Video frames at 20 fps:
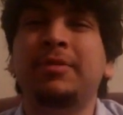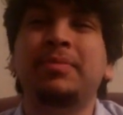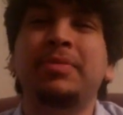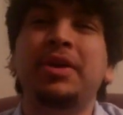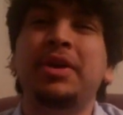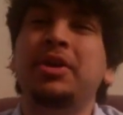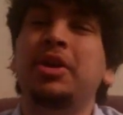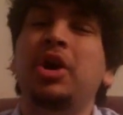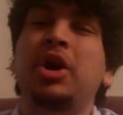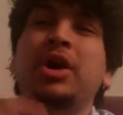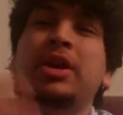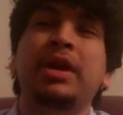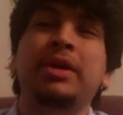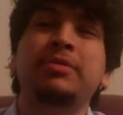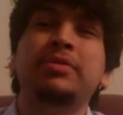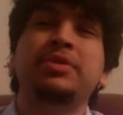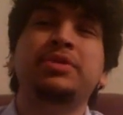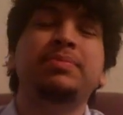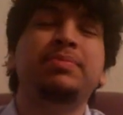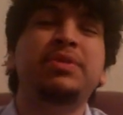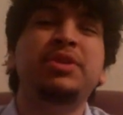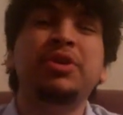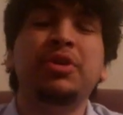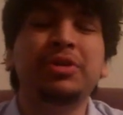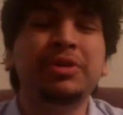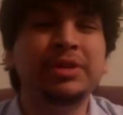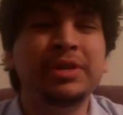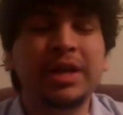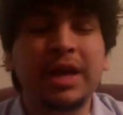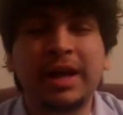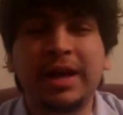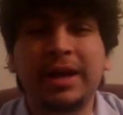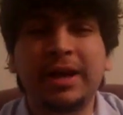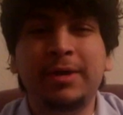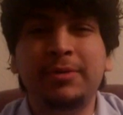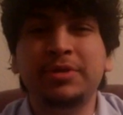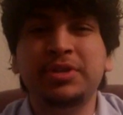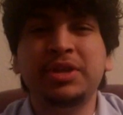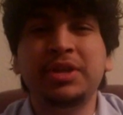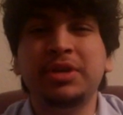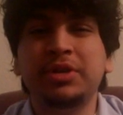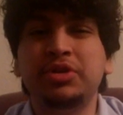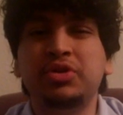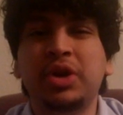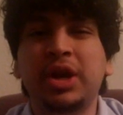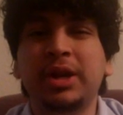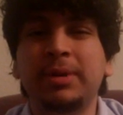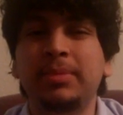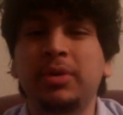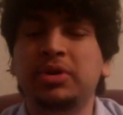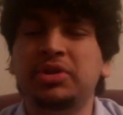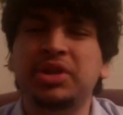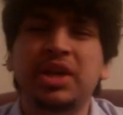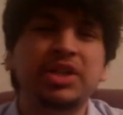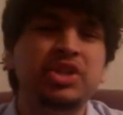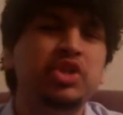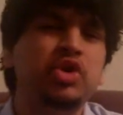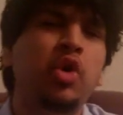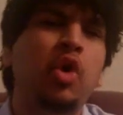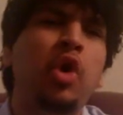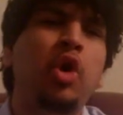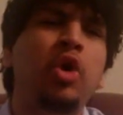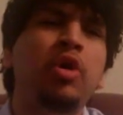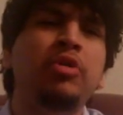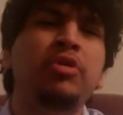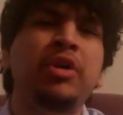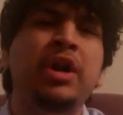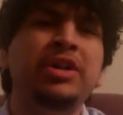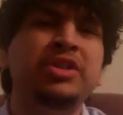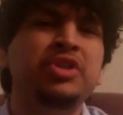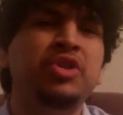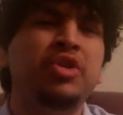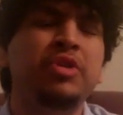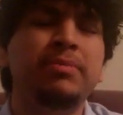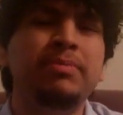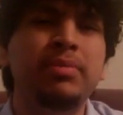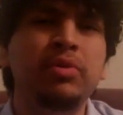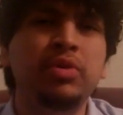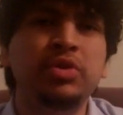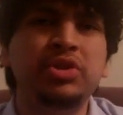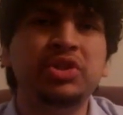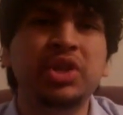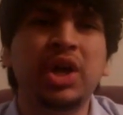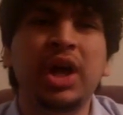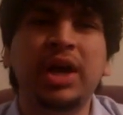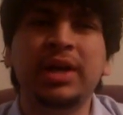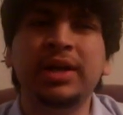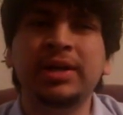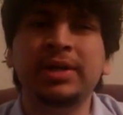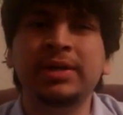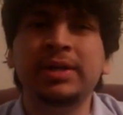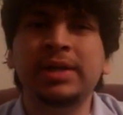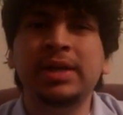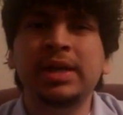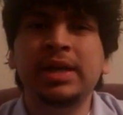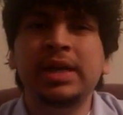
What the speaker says: then on, I was into Dragon Ball Z. I saw the Buu saga,